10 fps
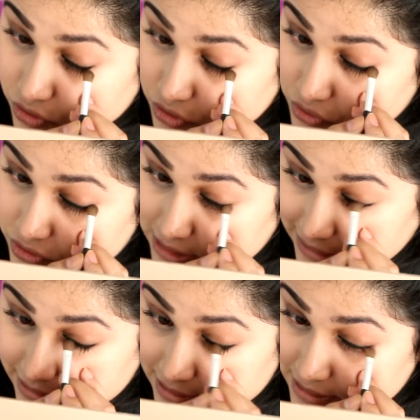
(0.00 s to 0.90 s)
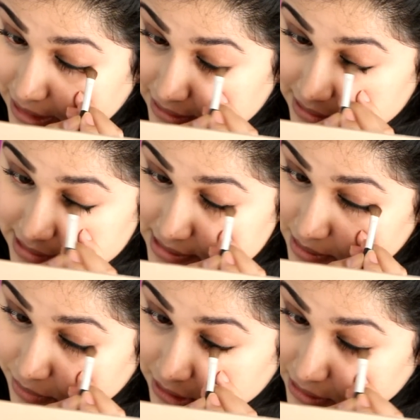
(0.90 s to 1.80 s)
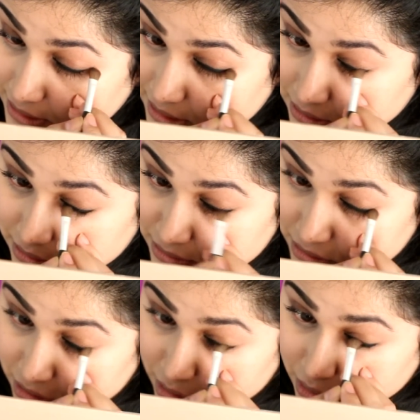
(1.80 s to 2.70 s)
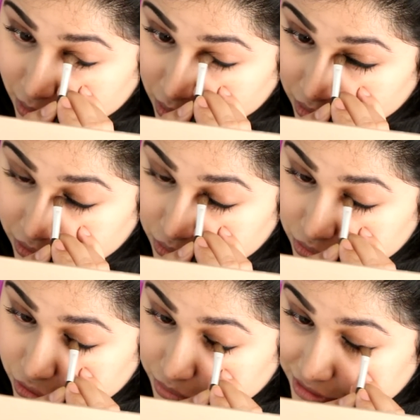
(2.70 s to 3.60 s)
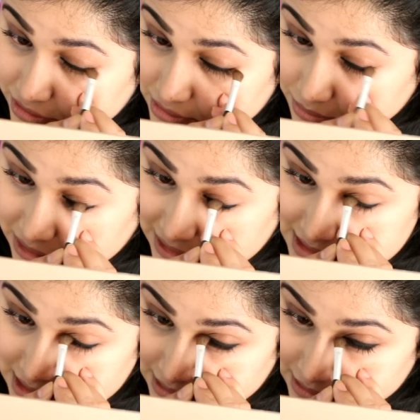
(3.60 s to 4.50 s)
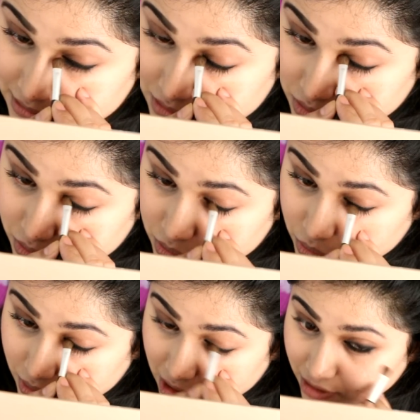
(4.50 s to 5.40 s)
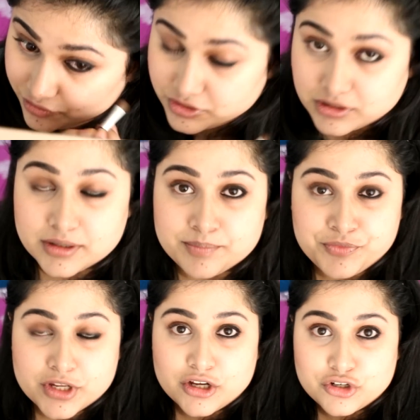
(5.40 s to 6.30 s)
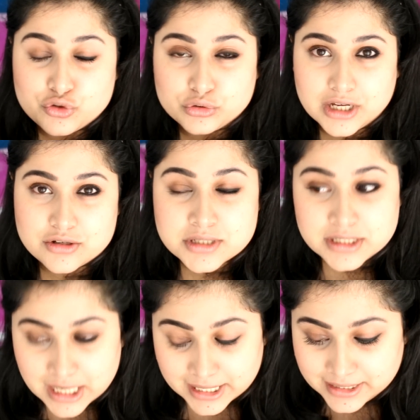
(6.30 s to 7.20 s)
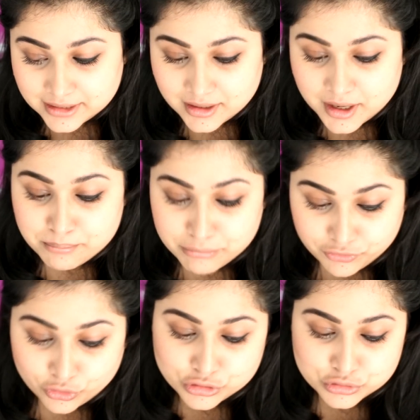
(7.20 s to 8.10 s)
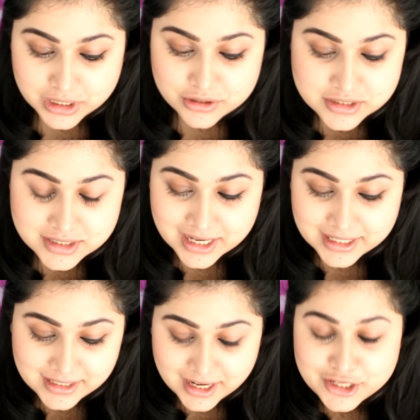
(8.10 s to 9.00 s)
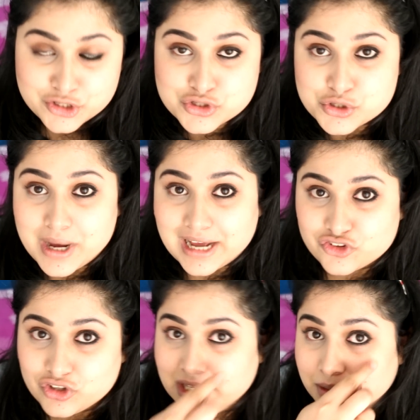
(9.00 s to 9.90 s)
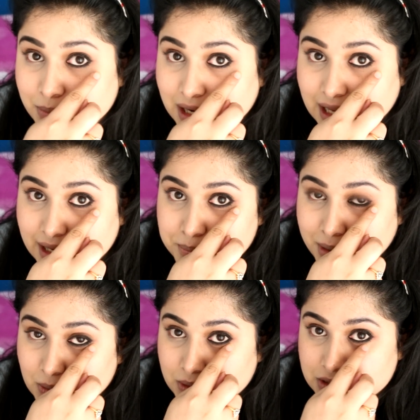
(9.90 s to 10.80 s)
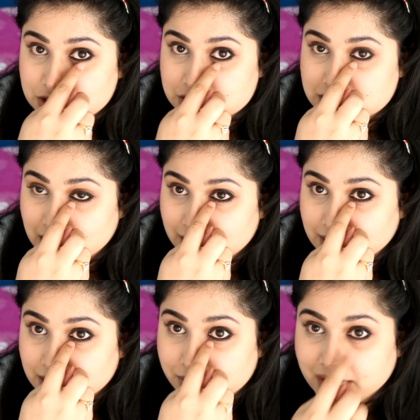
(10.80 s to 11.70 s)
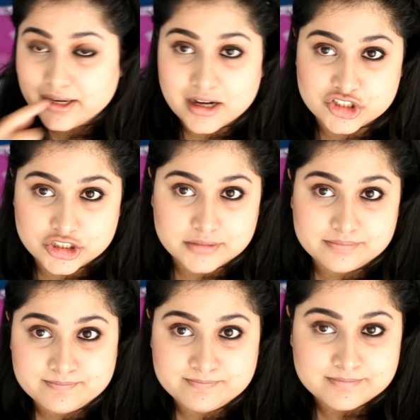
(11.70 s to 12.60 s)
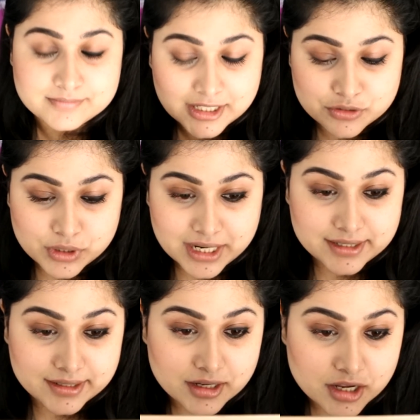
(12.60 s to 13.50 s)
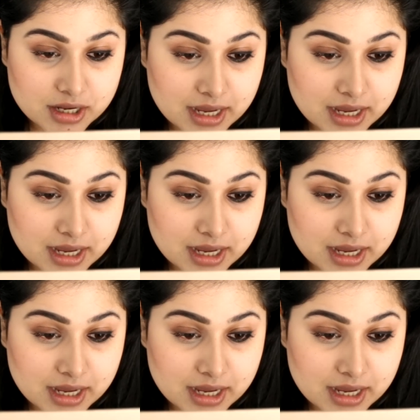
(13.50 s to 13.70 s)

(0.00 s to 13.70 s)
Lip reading: to set it. And this is something that I learned on YouTube. This is something I started to do after 2009. Before 2009, I used to actually apply powder just under my kajal. That's what I did.